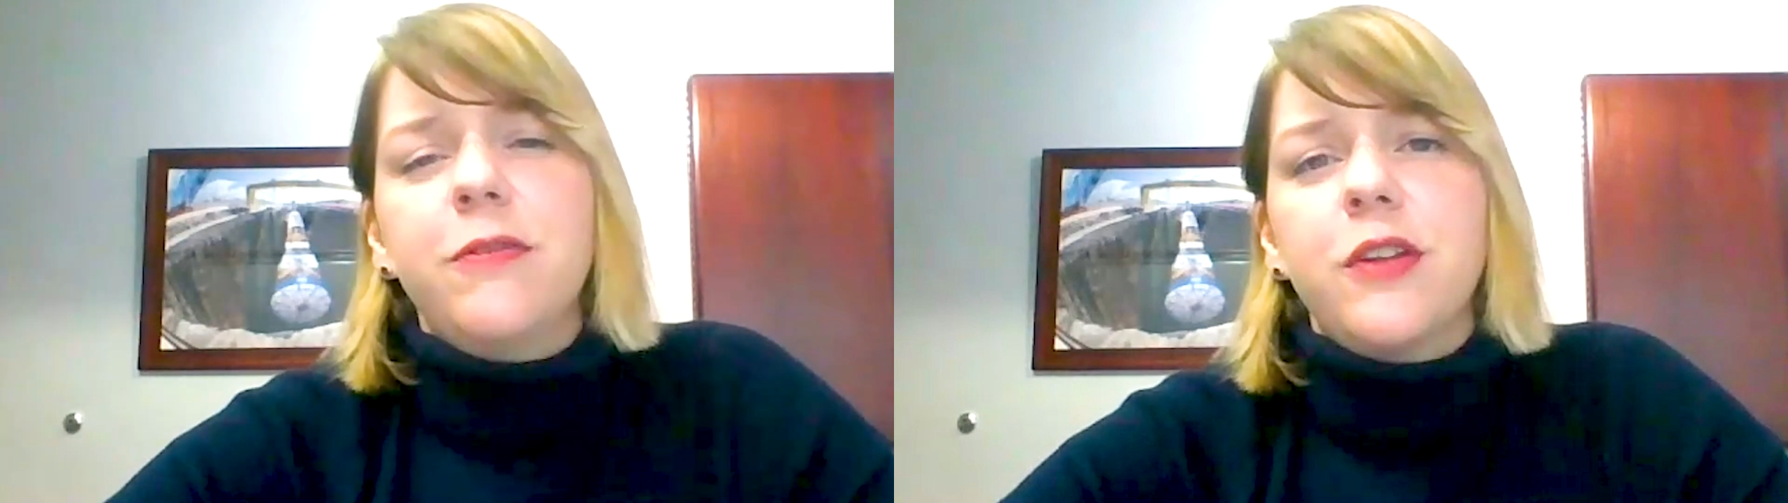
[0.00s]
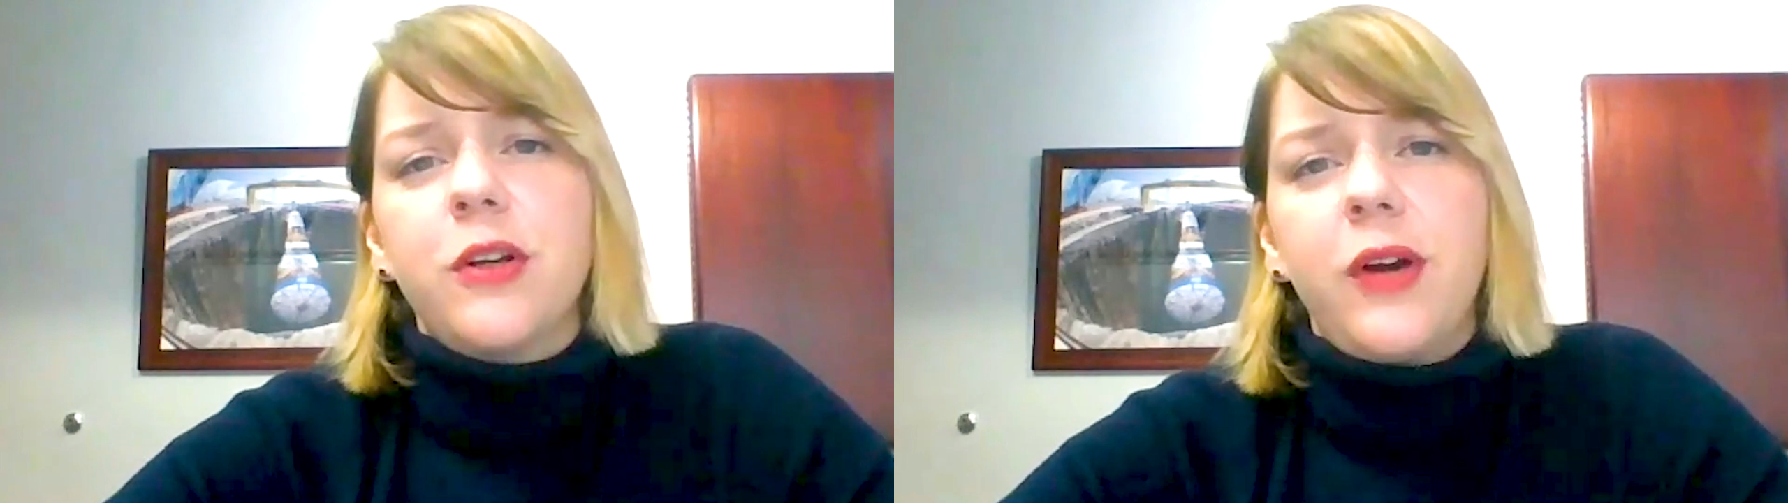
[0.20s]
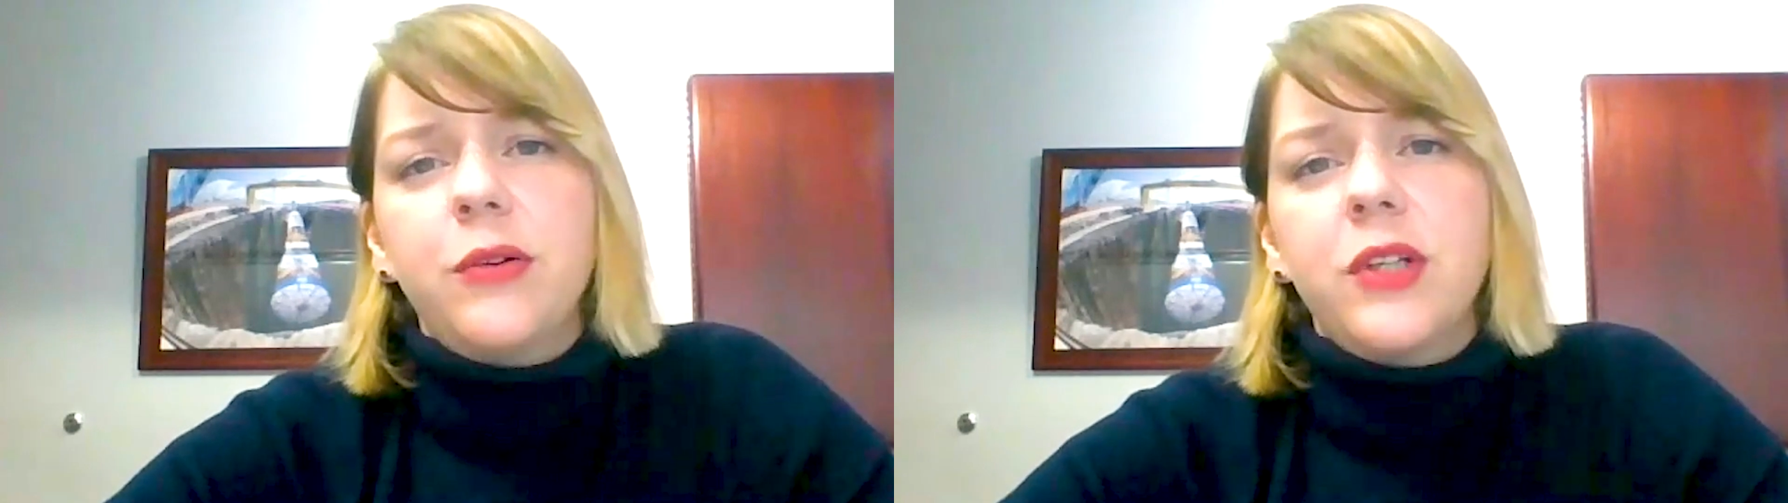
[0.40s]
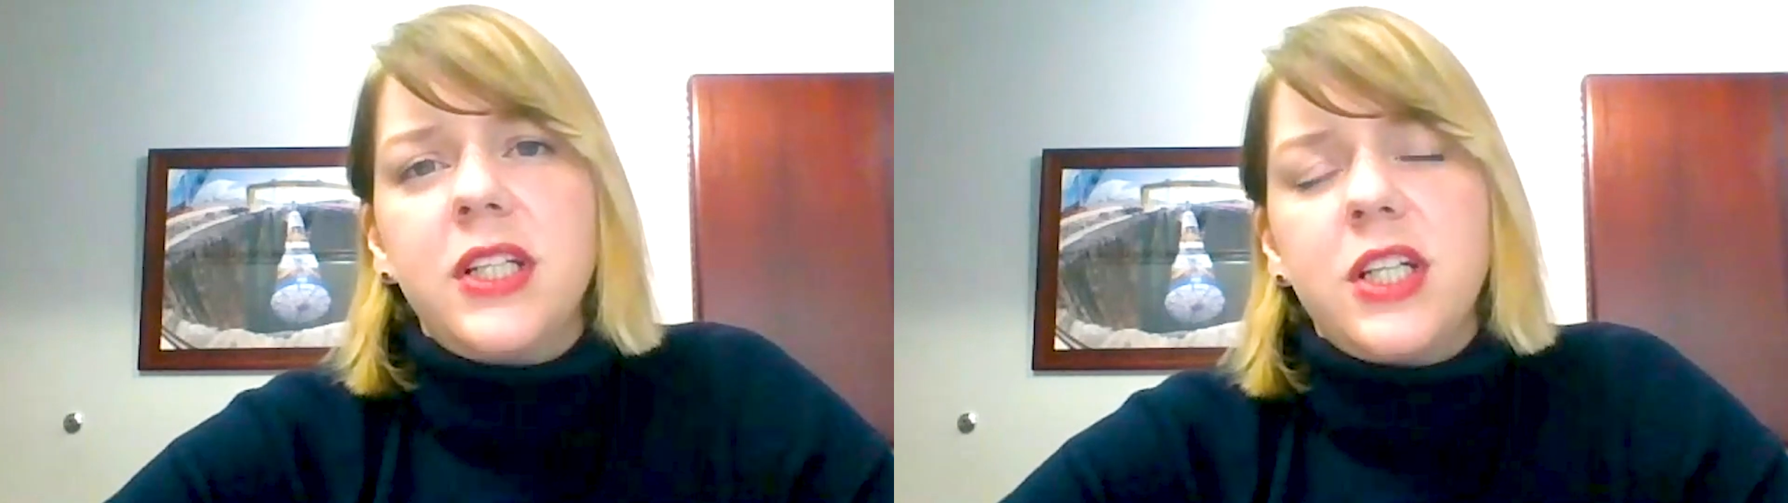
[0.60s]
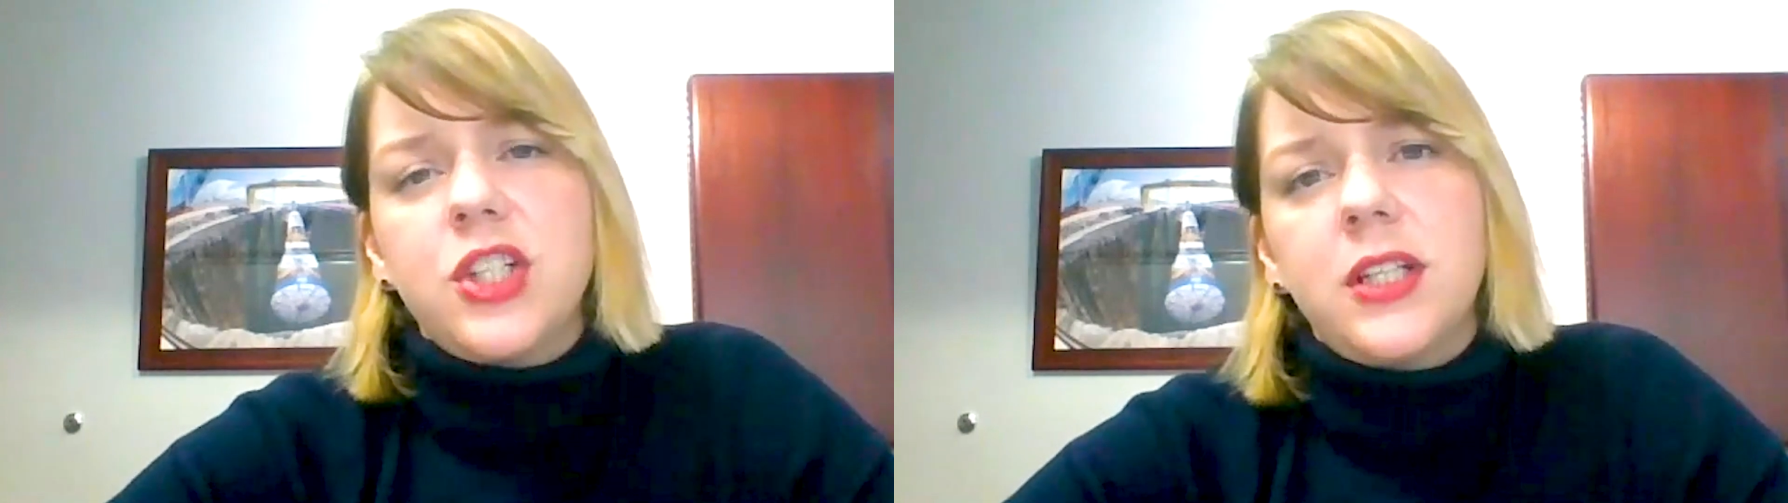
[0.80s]
for the ground
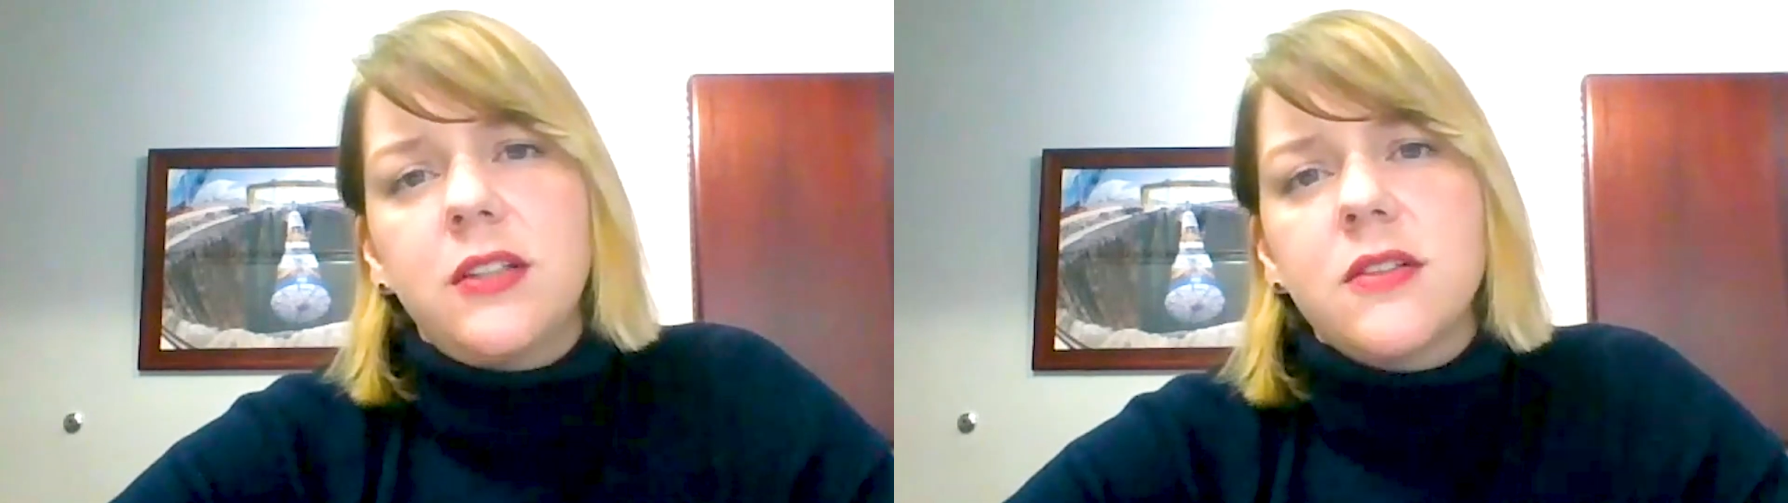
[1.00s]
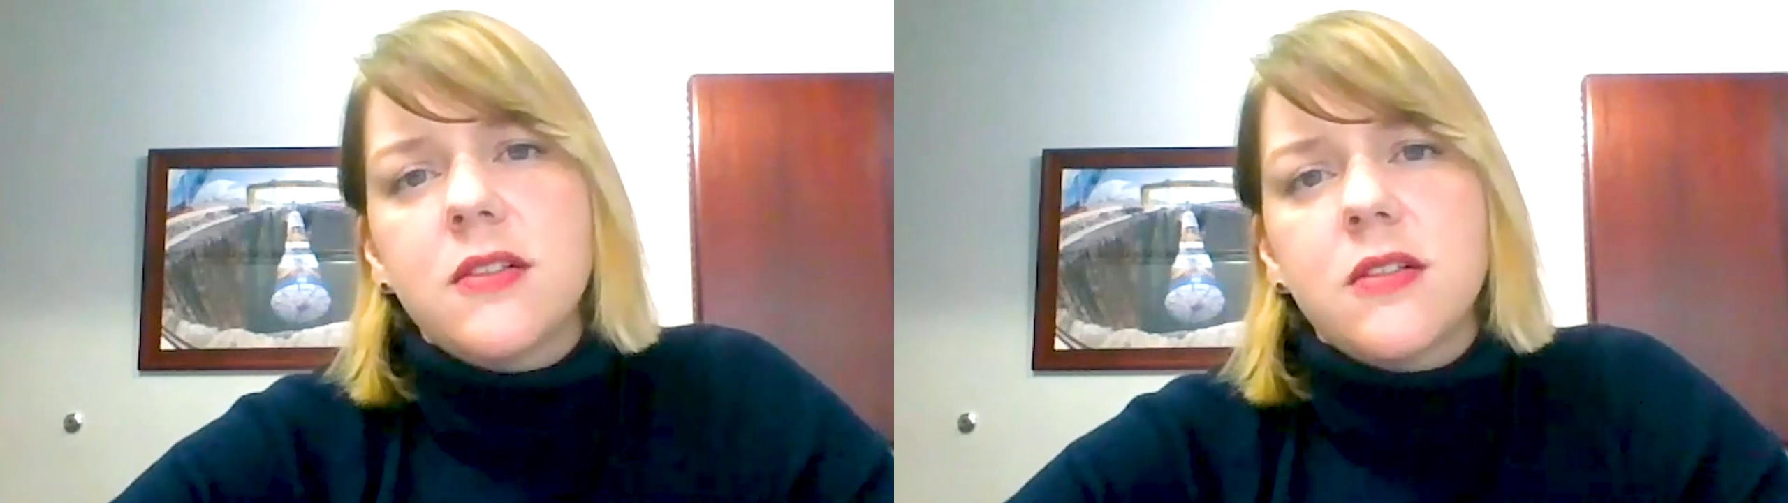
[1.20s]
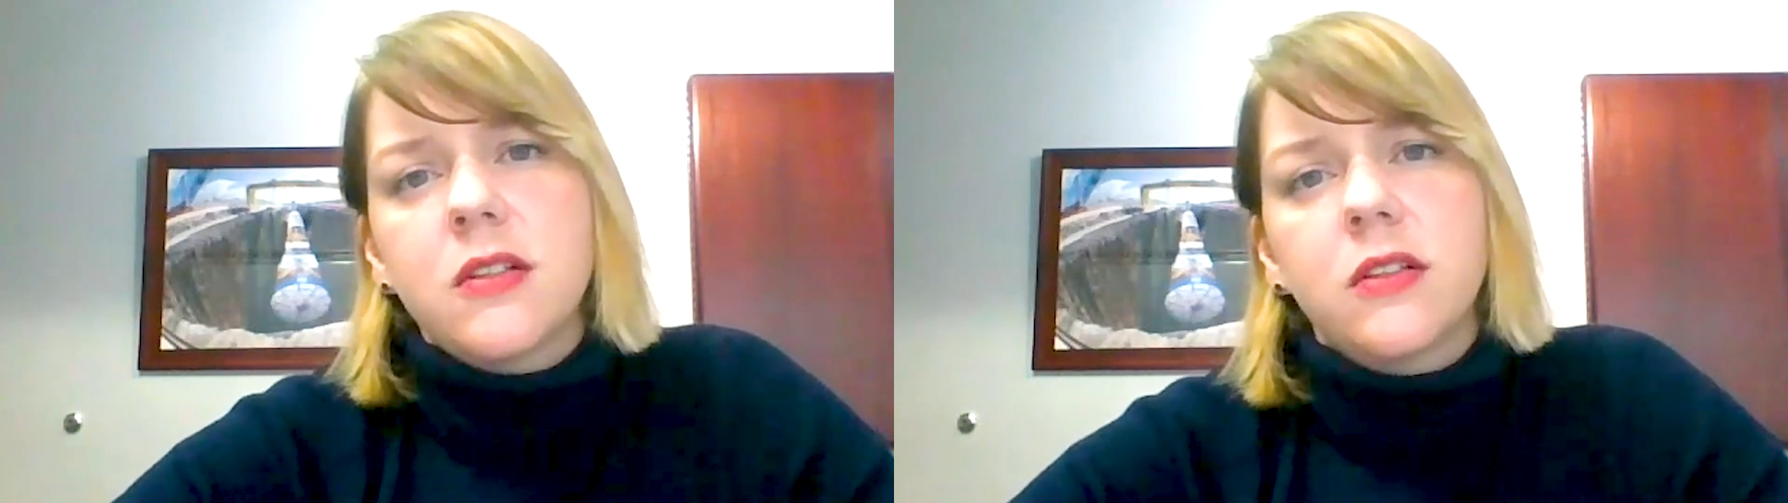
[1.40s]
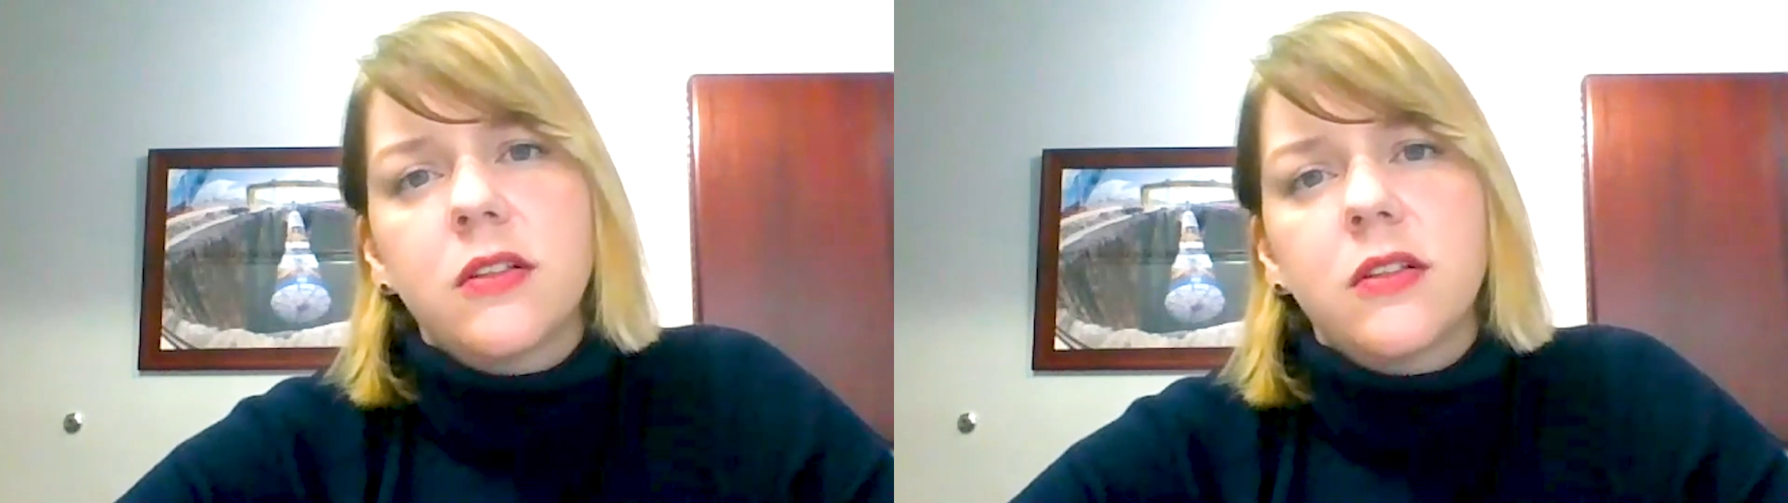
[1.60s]
conditions?